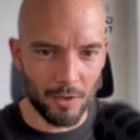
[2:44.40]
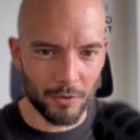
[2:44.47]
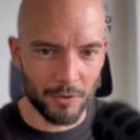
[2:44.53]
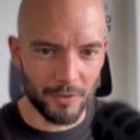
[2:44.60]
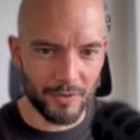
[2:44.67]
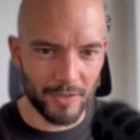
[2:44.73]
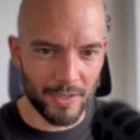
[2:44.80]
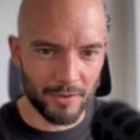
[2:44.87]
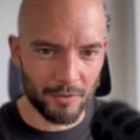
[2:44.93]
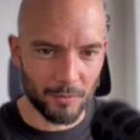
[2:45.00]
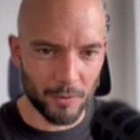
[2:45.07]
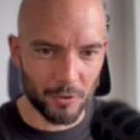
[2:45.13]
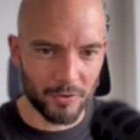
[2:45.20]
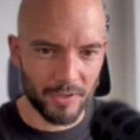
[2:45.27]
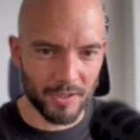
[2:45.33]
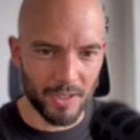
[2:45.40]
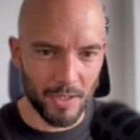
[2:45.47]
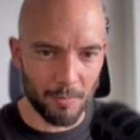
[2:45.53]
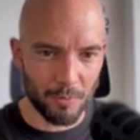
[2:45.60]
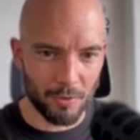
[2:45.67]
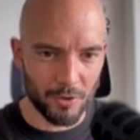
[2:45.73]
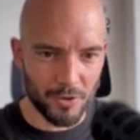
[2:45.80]
does Alex Hormozi
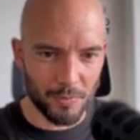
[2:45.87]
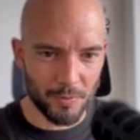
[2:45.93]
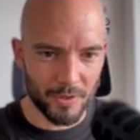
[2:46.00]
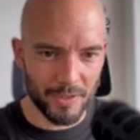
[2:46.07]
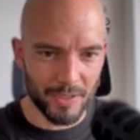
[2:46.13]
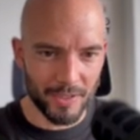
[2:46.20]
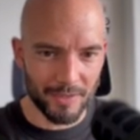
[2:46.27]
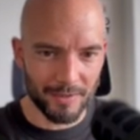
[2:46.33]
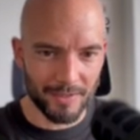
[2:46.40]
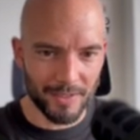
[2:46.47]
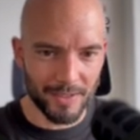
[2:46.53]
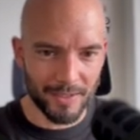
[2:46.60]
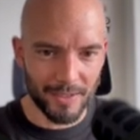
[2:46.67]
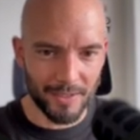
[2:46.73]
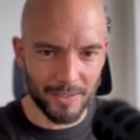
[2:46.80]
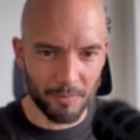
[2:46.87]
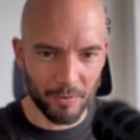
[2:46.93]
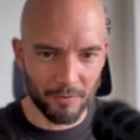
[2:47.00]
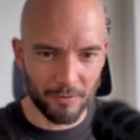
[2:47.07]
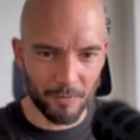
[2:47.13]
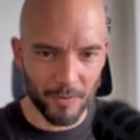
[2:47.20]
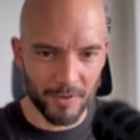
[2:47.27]
approach building and scaling high
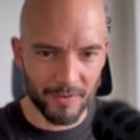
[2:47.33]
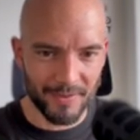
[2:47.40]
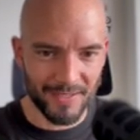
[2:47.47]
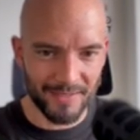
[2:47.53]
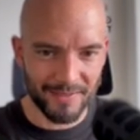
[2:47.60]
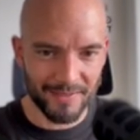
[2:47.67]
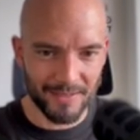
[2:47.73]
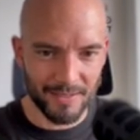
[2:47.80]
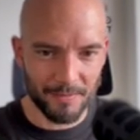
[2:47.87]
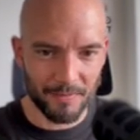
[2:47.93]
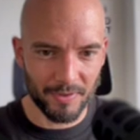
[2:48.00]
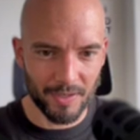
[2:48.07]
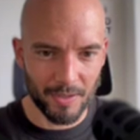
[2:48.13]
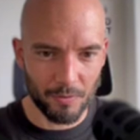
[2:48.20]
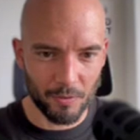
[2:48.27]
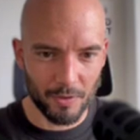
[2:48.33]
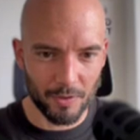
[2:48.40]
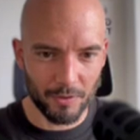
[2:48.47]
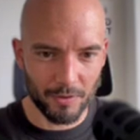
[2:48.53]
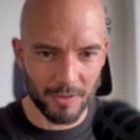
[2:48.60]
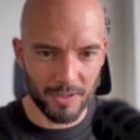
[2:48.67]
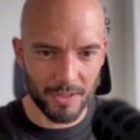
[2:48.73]
performance sales teams? And what are
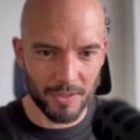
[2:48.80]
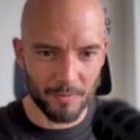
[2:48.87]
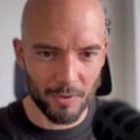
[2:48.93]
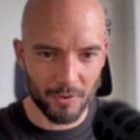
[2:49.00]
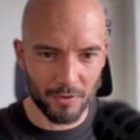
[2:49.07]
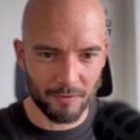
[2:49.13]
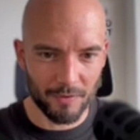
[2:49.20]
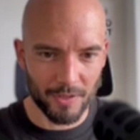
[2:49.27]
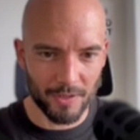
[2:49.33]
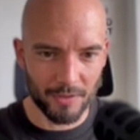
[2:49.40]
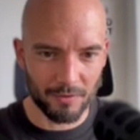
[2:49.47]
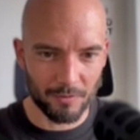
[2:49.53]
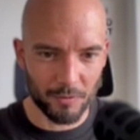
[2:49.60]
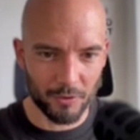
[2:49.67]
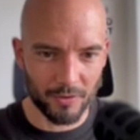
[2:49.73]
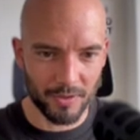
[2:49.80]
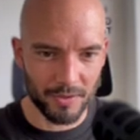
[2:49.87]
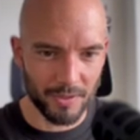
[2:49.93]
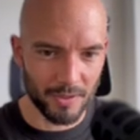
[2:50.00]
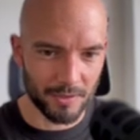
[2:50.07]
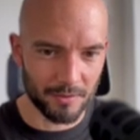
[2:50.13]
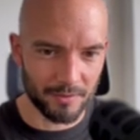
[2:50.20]
the key elements of Alex Hormozi
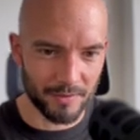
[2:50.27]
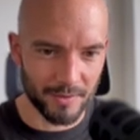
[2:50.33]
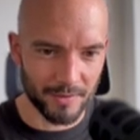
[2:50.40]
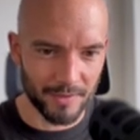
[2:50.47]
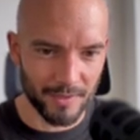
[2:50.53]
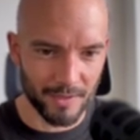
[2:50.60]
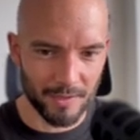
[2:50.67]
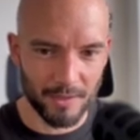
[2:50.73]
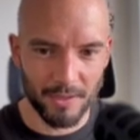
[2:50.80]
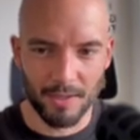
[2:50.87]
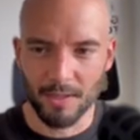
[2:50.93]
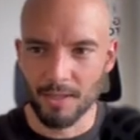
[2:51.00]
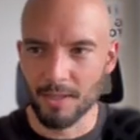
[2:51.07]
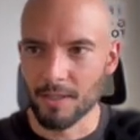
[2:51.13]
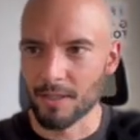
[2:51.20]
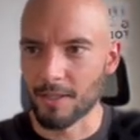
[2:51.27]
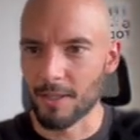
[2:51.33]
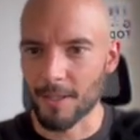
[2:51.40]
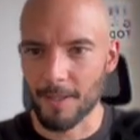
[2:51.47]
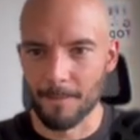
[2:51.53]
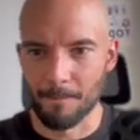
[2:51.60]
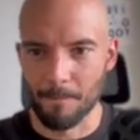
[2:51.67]
diagnostic sale?
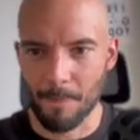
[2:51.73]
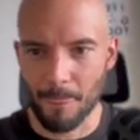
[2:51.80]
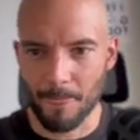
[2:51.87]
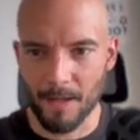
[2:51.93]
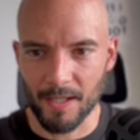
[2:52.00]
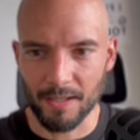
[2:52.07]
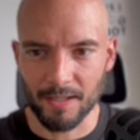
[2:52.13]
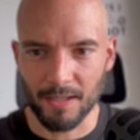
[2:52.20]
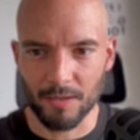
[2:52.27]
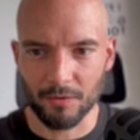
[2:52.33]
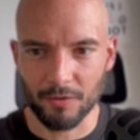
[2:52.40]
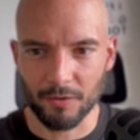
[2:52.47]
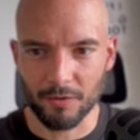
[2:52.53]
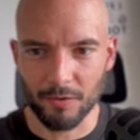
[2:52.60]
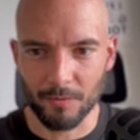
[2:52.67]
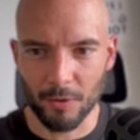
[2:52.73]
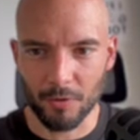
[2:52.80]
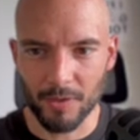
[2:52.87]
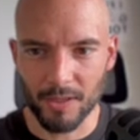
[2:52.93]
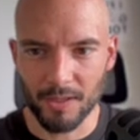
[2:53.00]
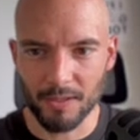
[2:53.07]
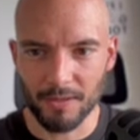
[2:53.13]
And then the
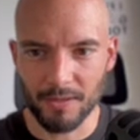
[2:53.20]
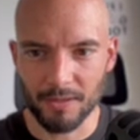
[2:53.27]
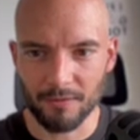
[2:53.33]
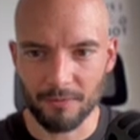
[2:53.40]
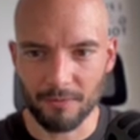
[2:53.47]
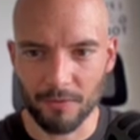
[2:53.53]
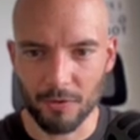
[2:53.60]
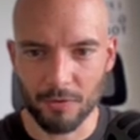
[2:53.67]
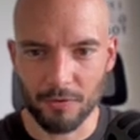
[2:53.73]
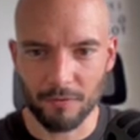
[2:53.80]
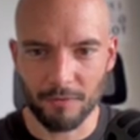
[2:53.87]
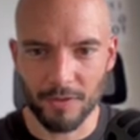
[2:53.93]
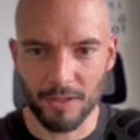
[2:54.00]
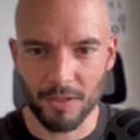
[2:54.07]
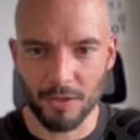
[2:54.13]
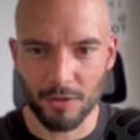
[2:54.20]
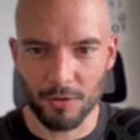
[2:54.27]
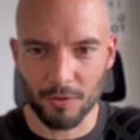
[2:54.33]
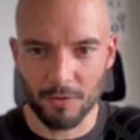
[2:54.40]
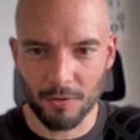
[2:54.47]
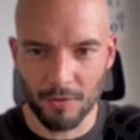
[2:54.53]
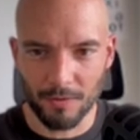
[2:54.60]
summary, this YouTube
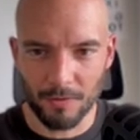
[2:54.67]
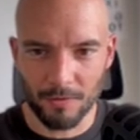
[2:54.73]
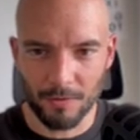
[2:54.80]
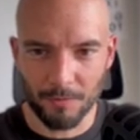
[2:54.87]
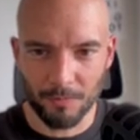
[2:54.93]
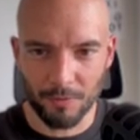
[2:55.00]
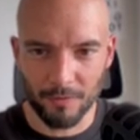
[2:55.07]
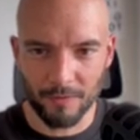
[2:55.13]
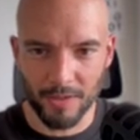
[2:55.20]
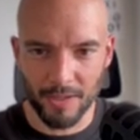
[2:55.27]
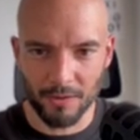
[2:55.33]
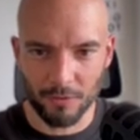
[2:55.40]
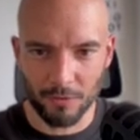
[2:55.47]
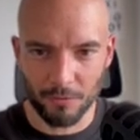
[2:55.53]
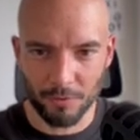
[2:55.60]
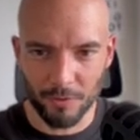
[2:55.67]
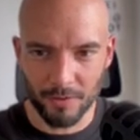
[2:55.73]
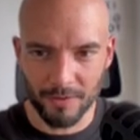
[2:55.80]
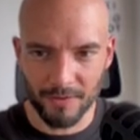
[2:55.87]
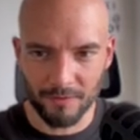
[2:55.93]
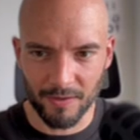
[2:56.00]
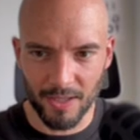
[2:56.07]
video provides a
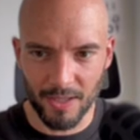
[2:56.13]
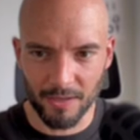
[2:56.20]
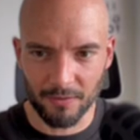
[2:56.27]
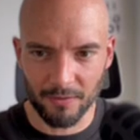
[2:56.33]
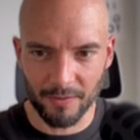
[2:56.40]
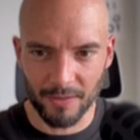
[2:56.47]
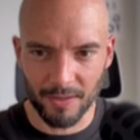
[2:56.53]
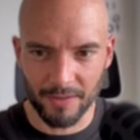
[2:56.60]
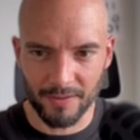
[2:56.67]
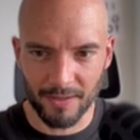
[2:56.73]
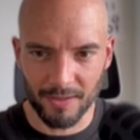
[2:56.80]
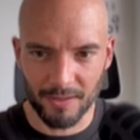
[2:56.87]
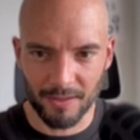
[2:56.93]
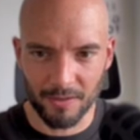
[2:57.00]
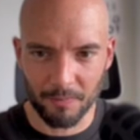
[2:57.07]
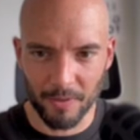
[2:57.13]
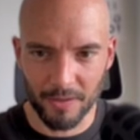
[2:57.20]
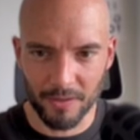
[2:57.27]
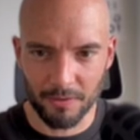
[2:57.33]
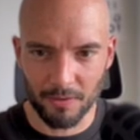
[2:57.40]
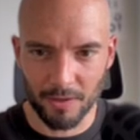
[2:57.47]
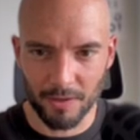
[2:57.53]
comprehensive guide to sales techniques,
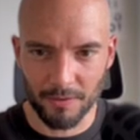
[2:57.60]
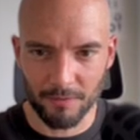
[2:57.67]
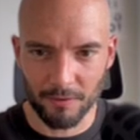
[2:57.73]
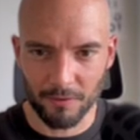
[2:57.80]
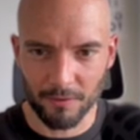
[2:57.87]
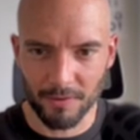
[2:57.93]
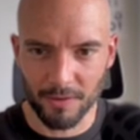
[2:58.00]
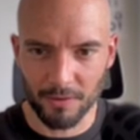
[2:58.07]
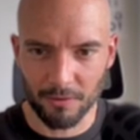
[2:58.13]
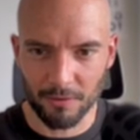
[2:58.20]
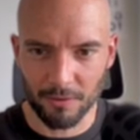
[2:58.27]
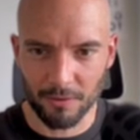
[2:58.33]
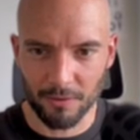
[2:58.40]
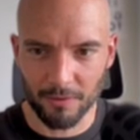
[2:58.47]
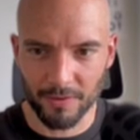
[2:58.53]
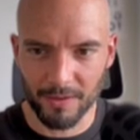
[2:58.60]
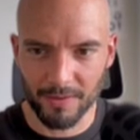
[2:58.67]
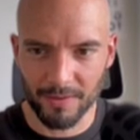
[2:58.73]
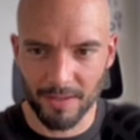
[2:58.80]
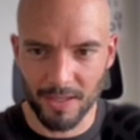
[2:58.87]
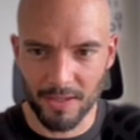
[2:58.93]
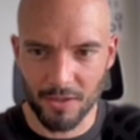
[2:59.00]
particularly focusing on the closing
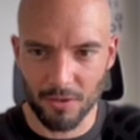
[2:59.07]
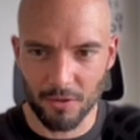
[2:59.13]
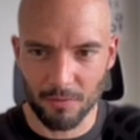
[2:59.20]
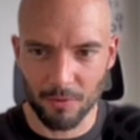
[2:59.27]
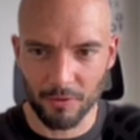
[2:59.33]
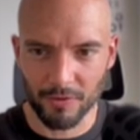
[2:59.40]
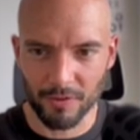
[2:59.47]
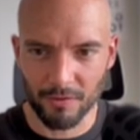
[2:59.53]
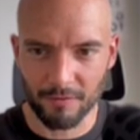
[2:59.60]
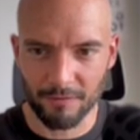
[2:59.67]
stage. Hormozi